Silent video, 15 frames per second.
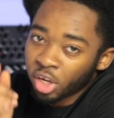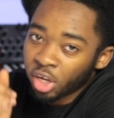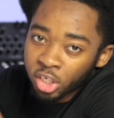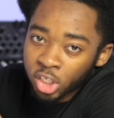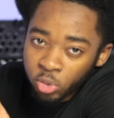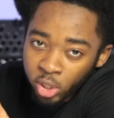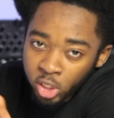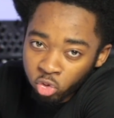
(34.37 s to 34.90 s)

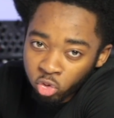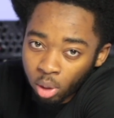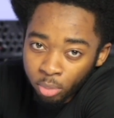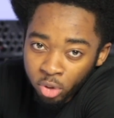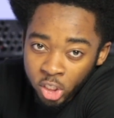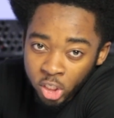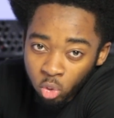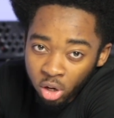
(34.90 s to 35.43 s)
easiest way to remember
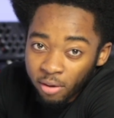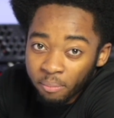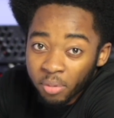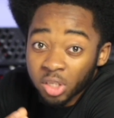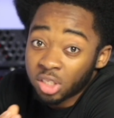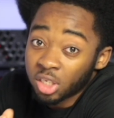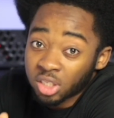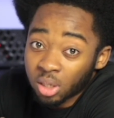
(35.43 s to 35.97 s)
this one
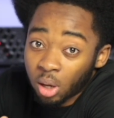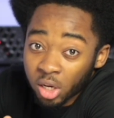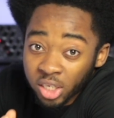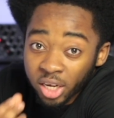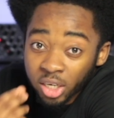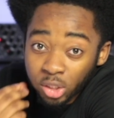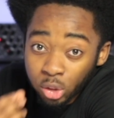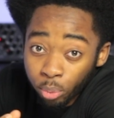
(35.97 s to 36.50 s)
is it sounds
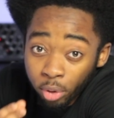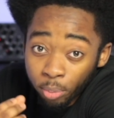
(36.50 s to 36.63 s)
like Super